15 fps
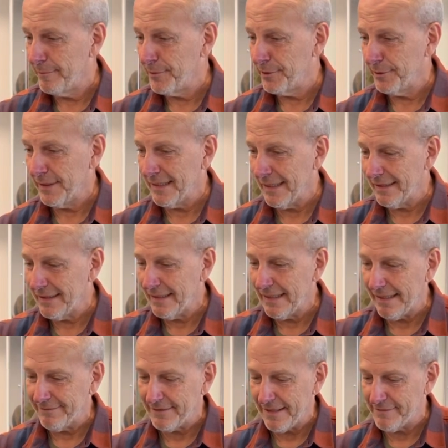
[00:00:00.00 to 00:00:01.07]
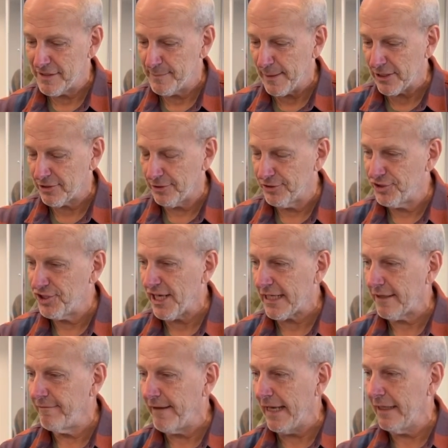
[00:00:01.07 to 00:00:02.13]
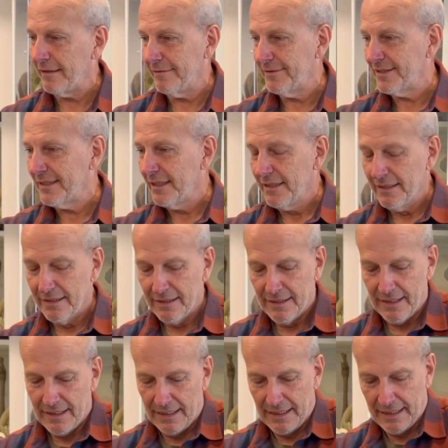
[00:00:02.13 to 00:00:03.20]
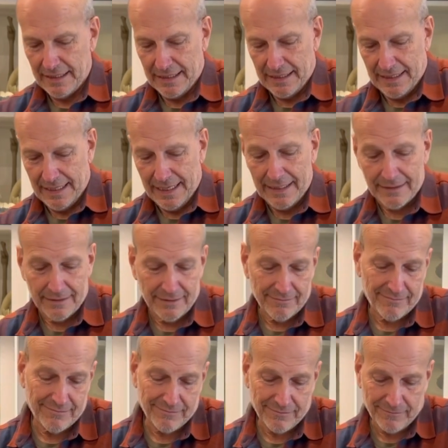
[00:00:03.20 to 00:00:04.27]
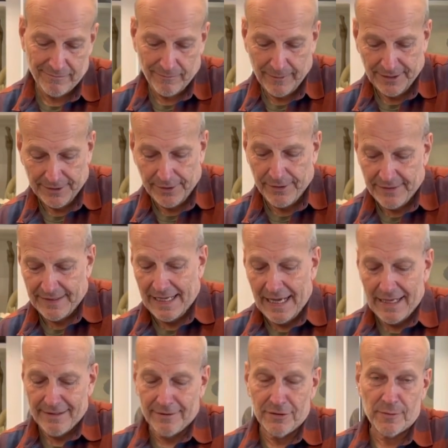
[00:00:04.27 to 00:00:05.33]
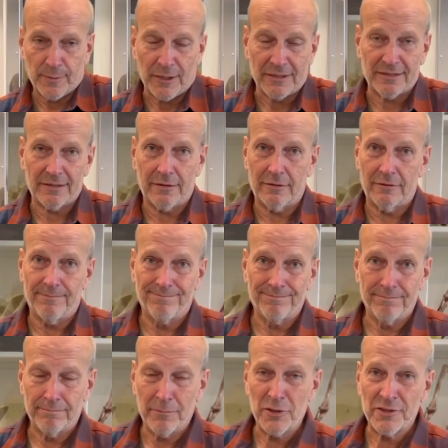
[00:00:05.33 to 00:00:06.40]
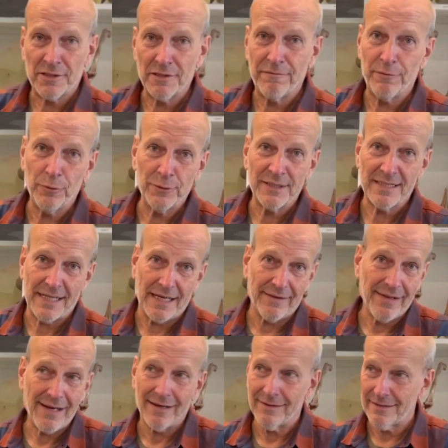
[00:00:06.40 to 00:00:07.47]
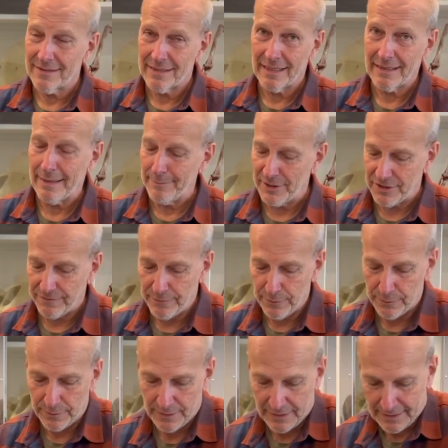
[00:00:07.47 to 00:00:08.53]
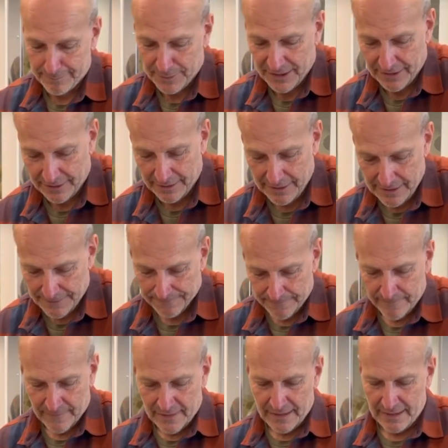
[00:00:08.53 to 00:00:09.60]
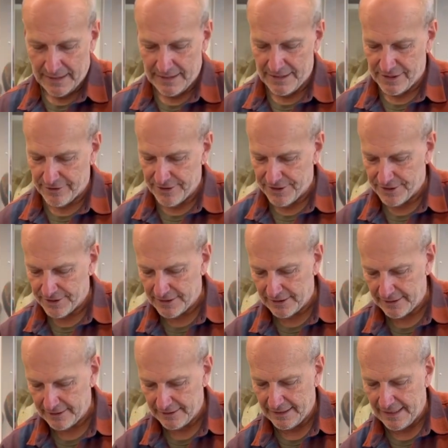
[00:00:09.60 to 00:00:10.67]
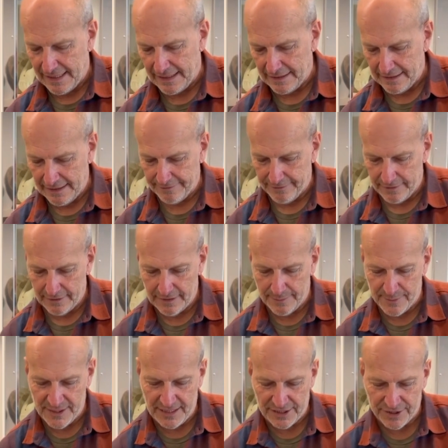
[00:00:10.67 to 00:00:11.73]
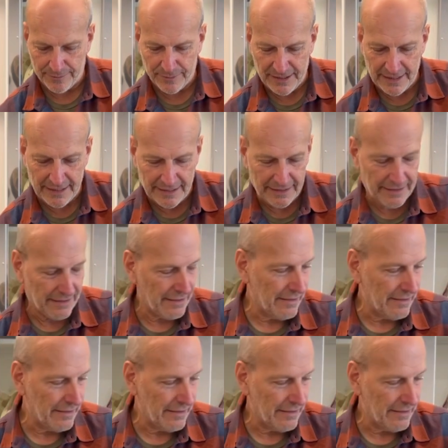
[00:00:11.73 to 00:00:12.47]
doing that? They'd have to have special check valves. And we don't know that they had those, but also most of the food is down there. There's not that much food up here. And these creatures clearly had a lifelong obsession with eating.